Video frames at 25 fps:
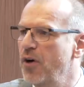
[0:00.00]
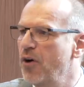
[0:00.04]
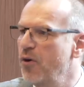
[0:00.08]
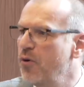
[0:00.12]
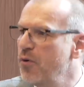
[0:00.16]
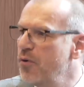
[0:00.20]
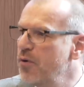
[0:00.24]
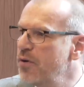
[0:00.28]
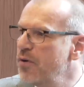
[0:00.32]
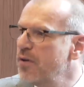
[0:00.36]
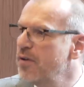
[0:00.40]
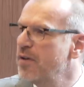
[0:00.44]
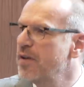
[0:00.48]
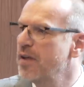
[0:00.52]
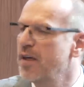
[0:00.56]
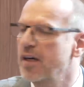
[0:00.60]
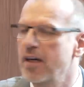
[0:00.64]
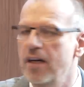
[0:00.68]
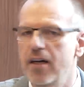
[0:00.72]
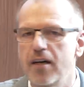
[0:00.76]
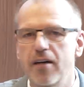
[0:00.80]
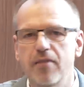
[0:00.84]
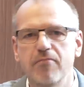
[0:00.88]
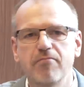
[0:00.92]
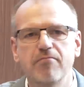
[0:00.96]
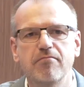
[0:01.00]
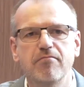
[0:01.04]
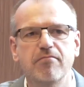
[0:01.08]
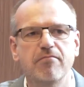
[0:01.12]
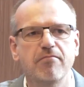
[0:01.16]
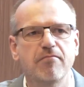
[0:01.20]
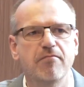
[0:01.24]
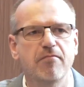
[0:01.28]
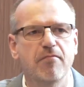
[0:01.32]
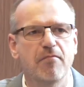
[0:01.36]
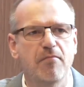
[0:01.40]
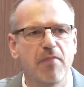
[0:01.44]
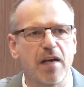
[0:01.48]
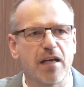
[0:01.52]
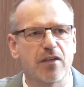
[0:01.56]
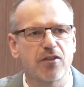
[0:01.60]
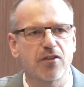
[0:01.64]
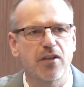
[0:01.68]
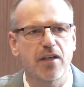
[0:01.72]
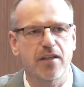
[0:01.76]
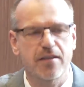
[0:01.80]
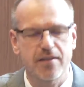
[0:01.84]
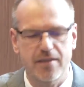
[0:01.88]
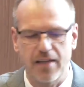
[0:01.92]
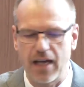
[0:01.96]
your own
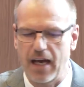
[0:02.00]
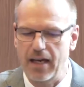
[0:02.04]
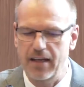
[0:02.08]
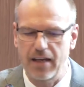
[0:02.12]
measures.